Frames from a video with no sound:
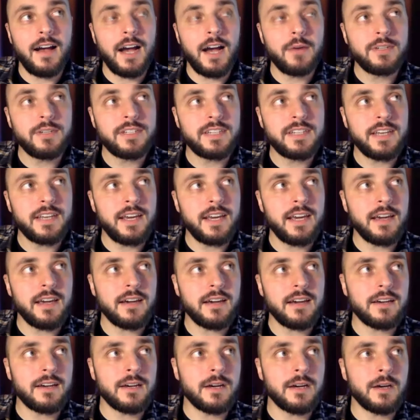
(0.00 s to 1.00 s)
would say
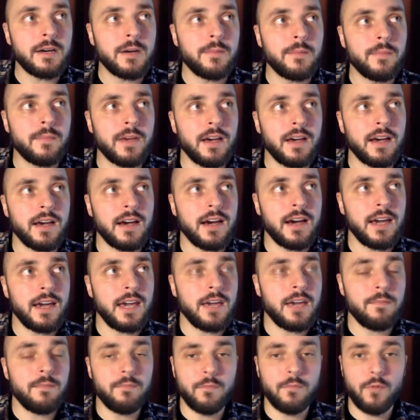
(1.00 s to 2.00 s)
I'm
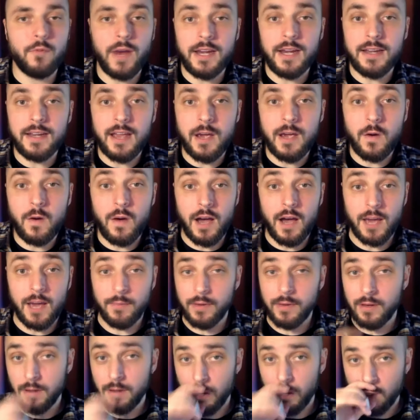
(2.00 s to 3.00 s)

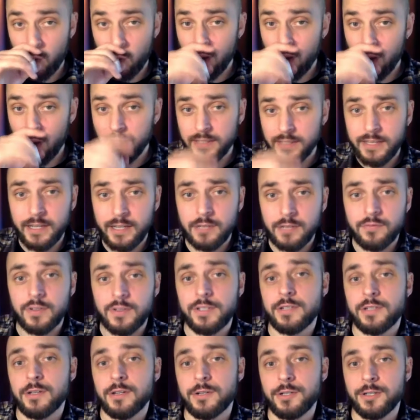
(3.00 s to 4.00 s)
a qualitative
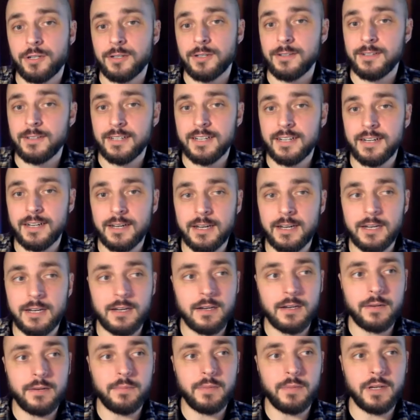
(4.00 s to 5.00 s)
researcher
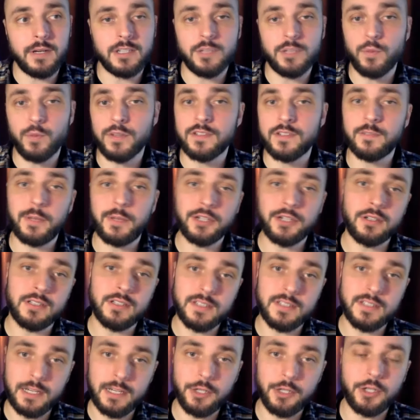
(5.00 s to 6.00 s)
with
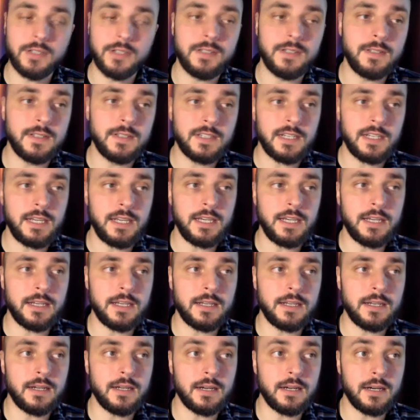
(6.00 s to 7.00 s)
specializations
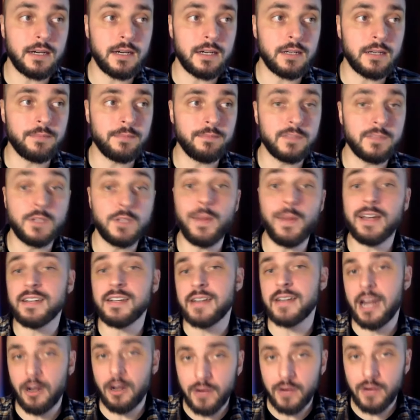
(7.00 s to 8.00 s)
in
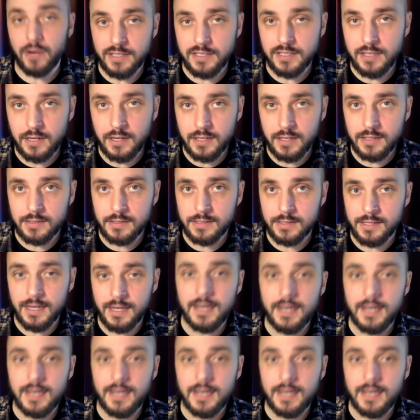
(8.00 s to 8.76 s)
Tibetan area studies